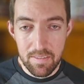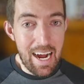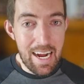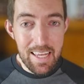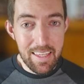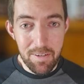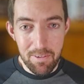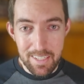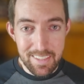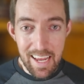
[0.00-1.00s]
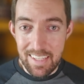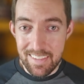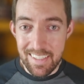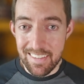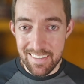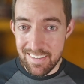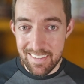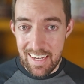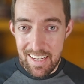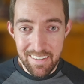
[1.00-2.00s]
I think rest casting is
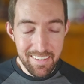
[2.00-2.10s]
insane.